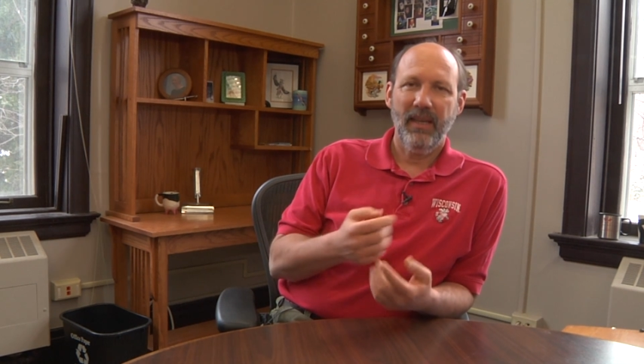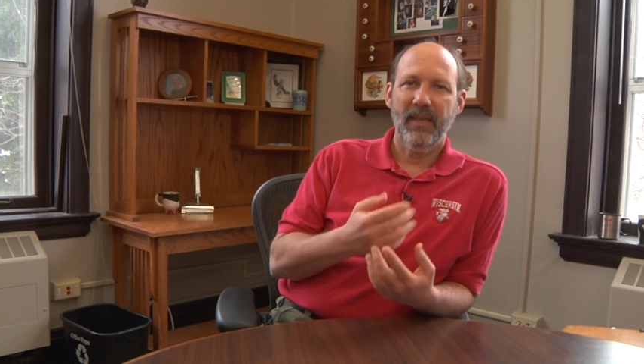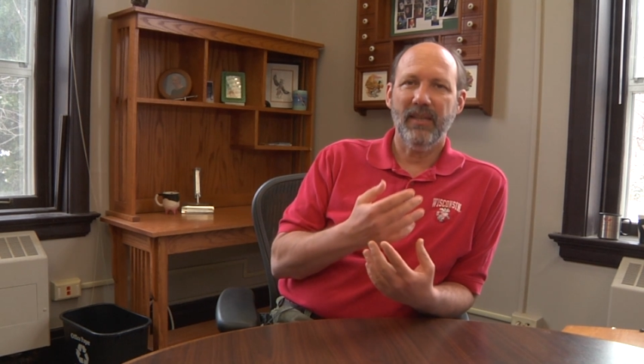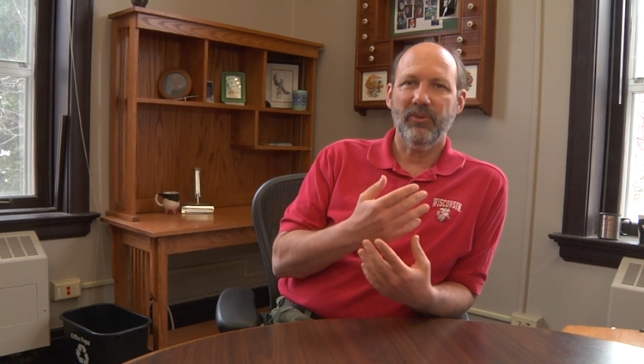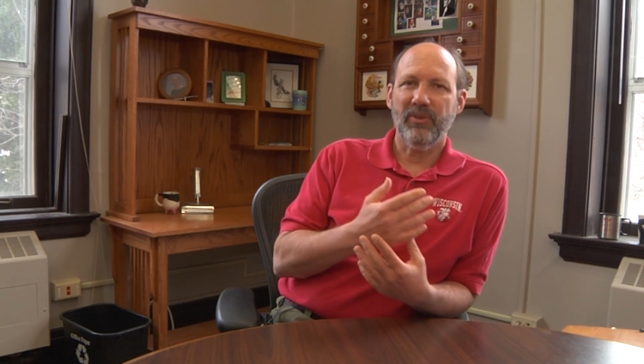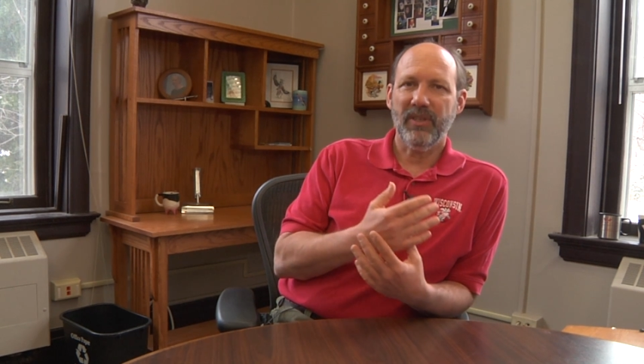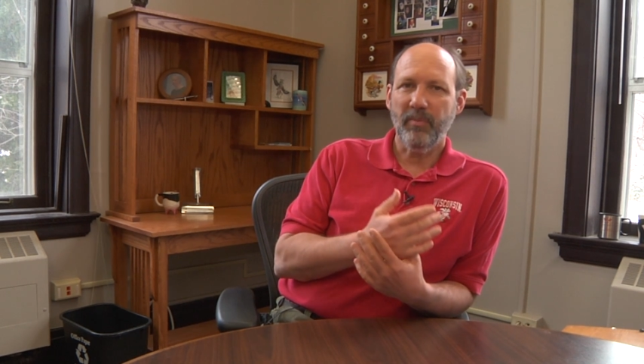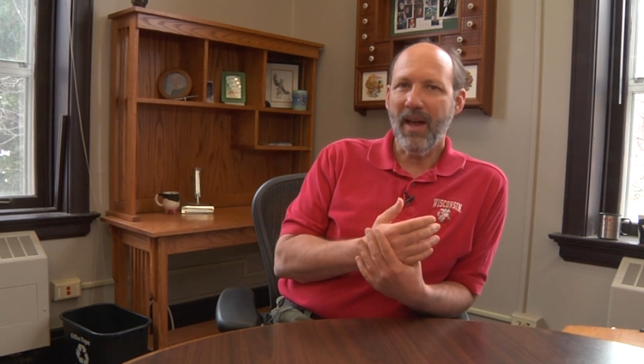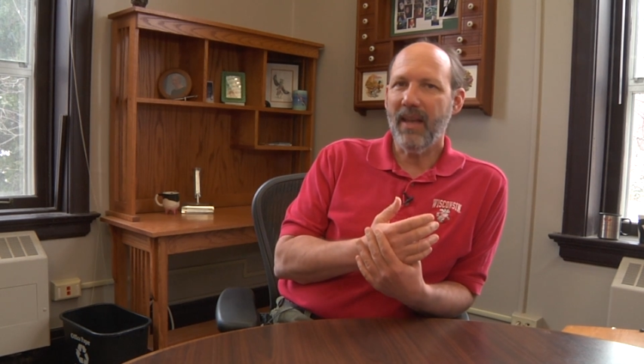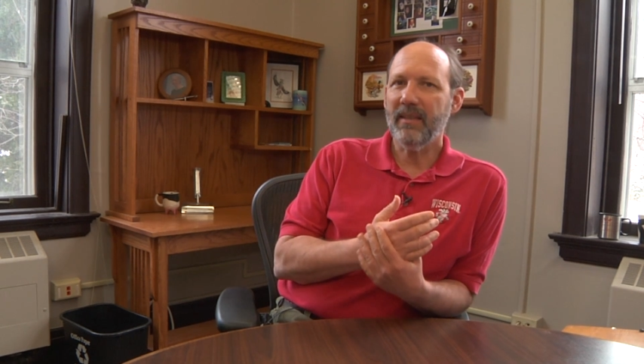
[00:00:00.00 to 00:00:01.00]
It is a
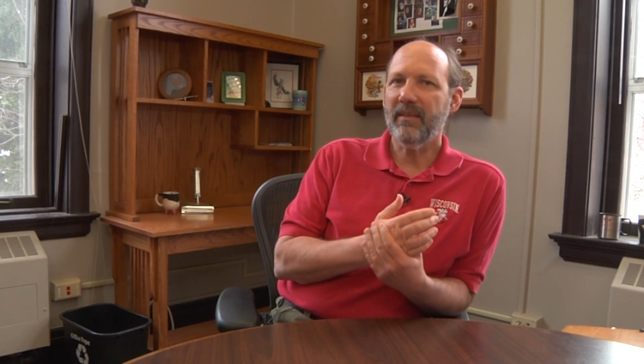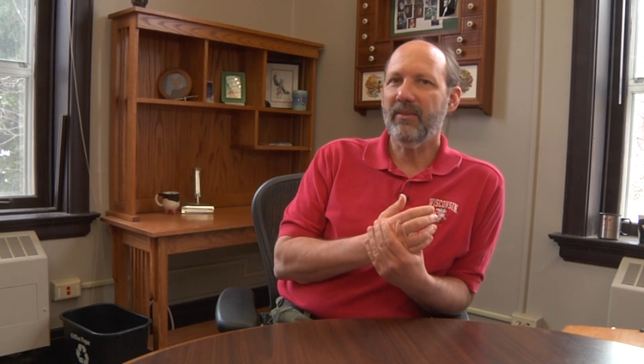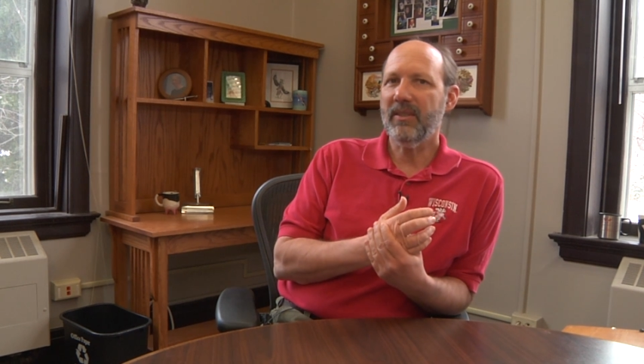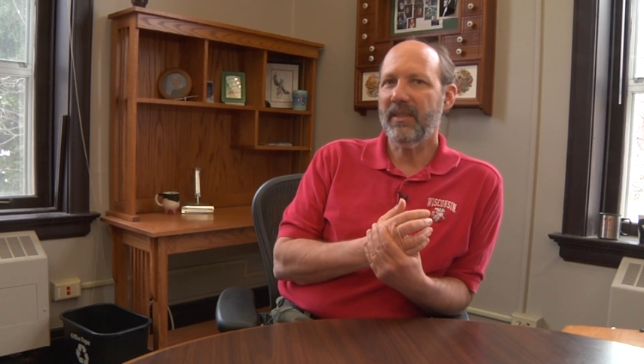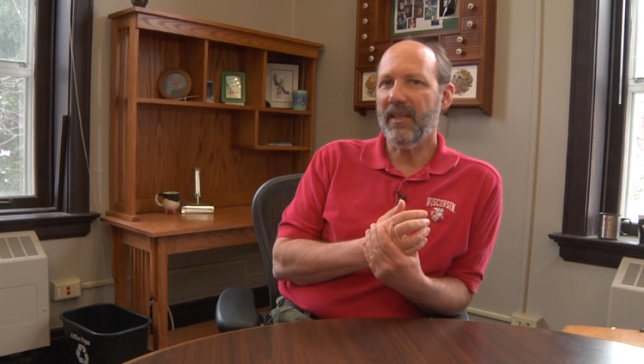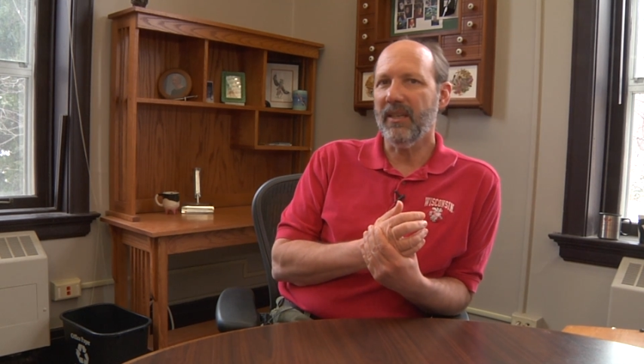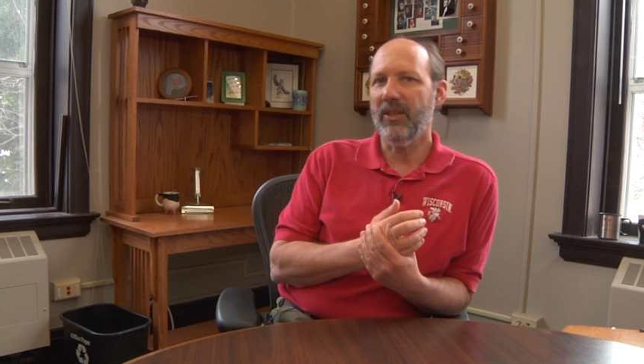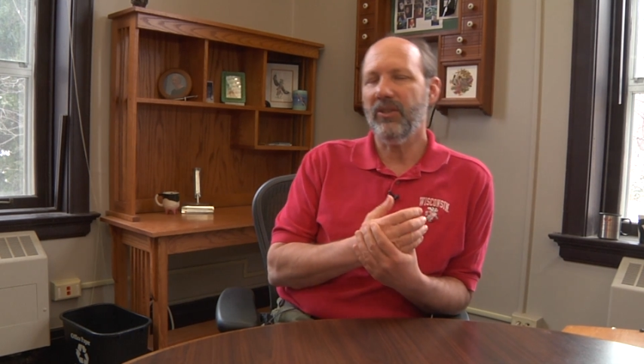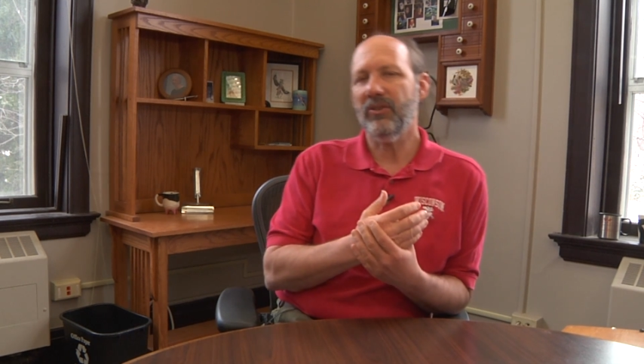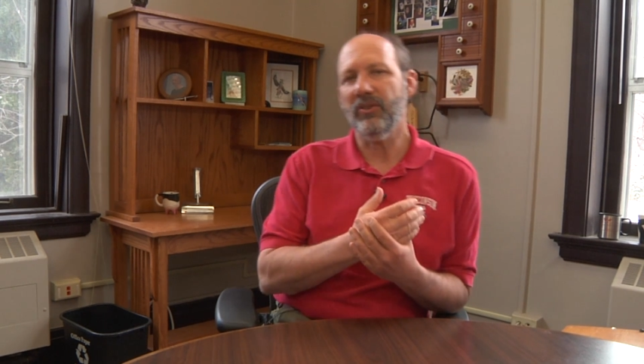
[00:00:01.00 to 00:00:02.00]
response of the
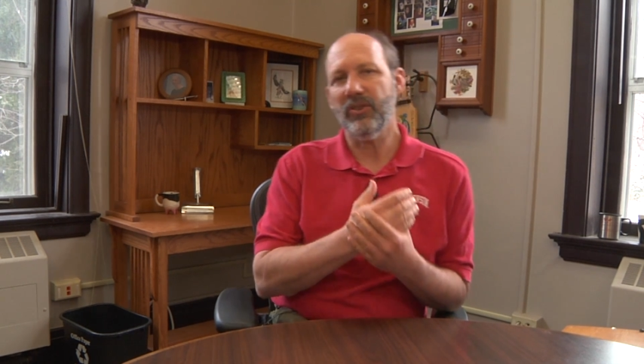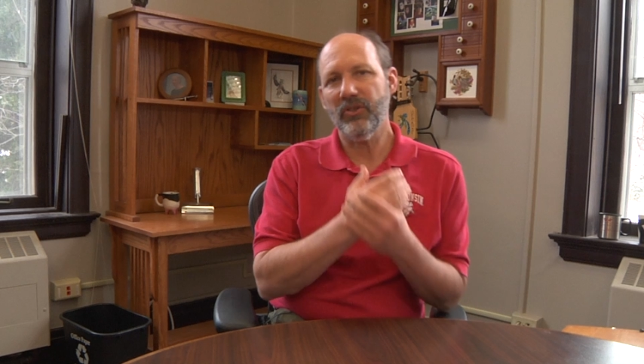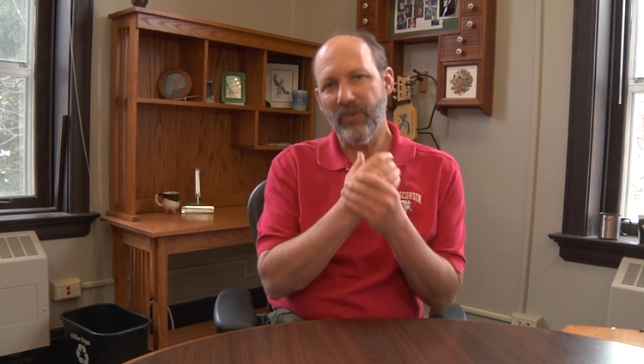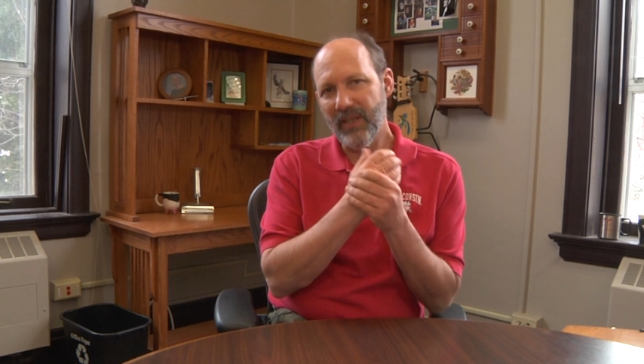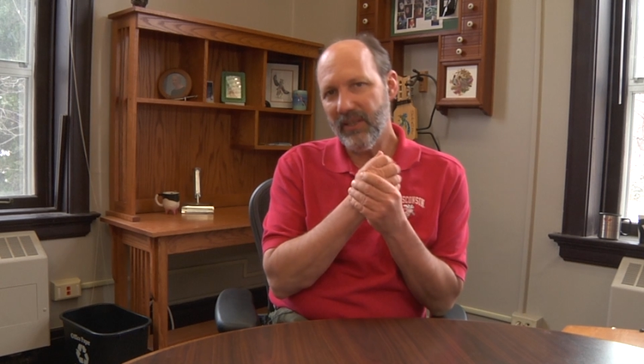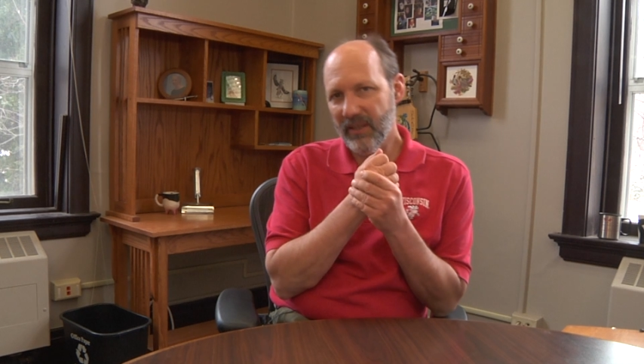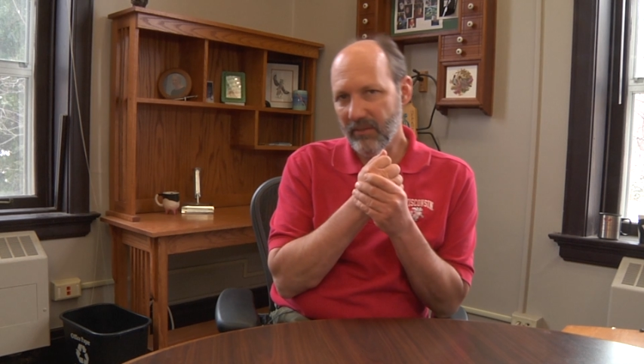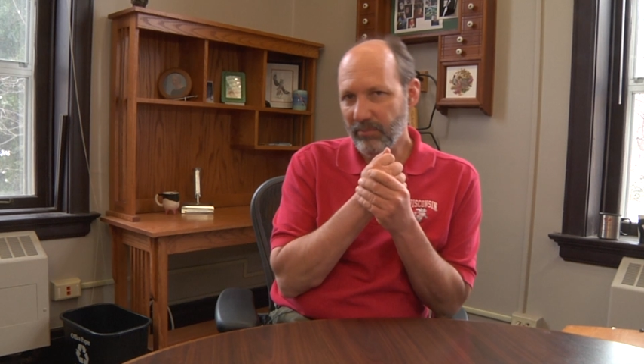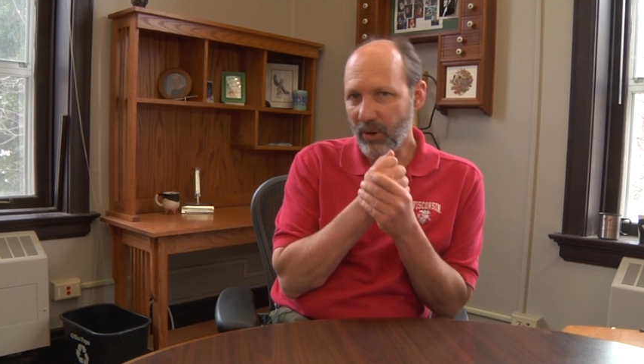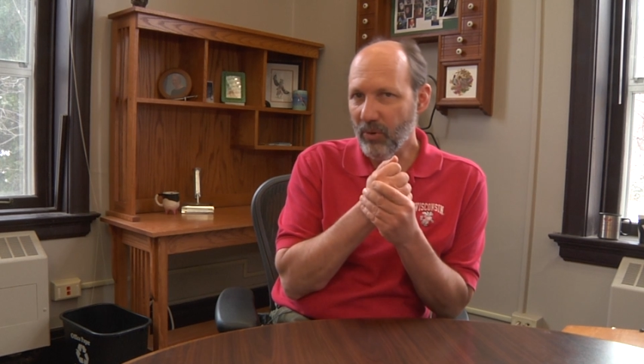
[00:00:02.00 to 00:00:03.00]
skin to the stresses
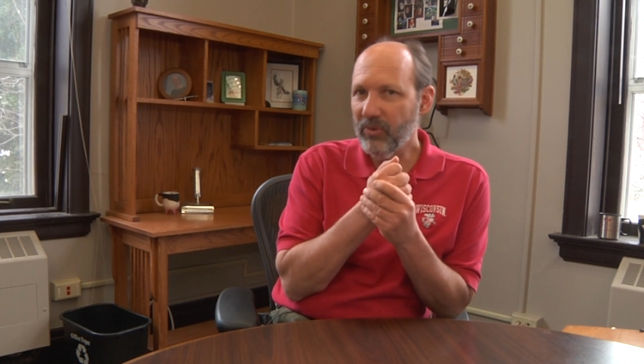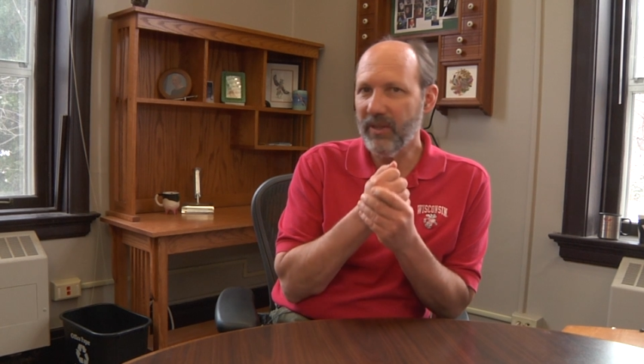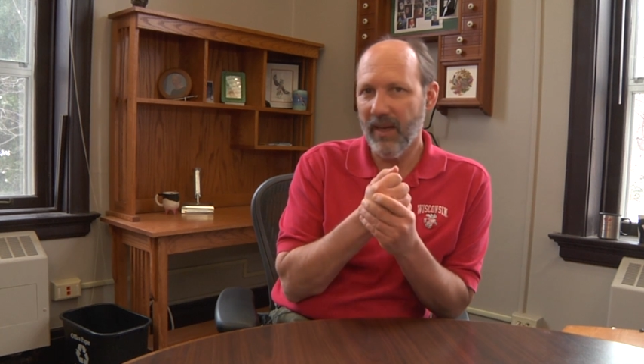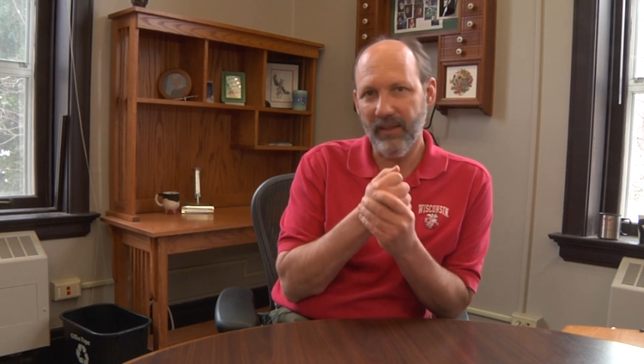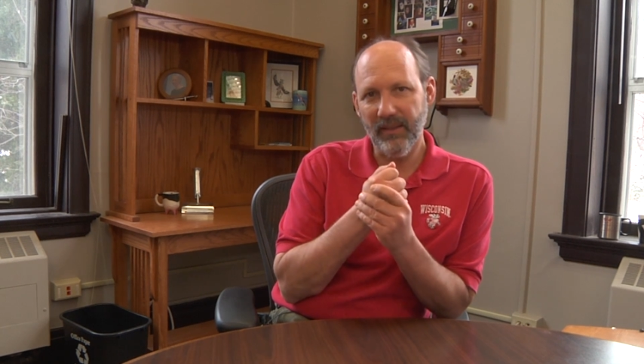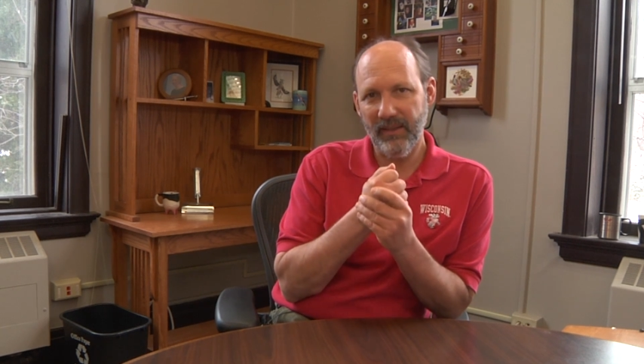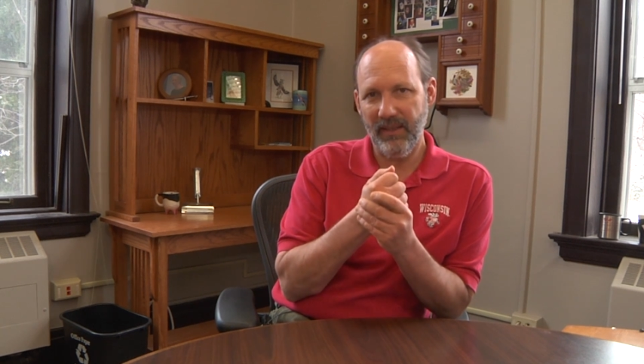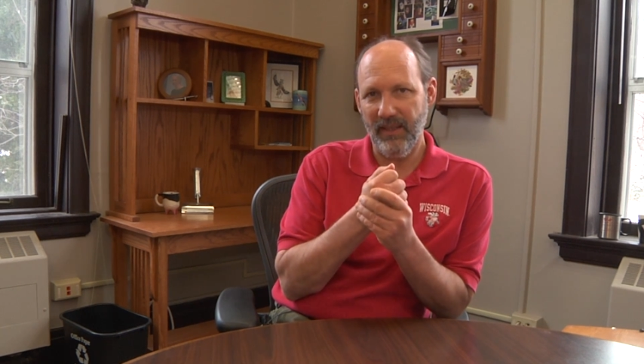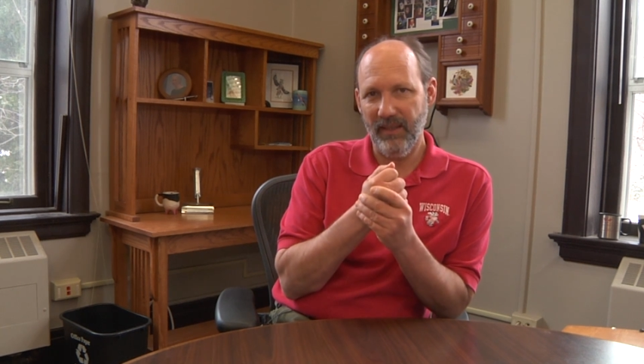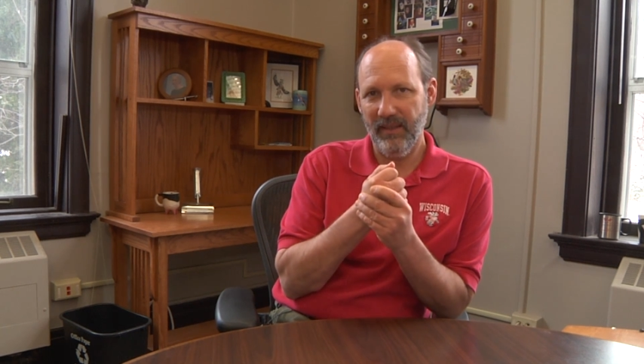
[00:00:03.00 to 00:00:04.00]
imposed on the
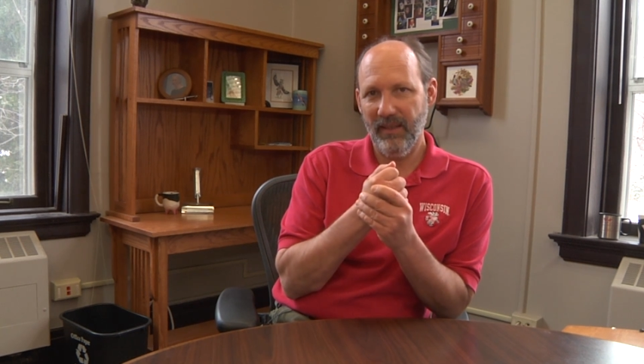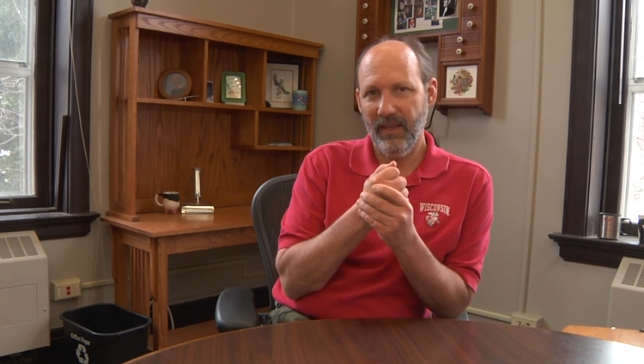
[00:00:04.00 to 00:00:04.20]
skin,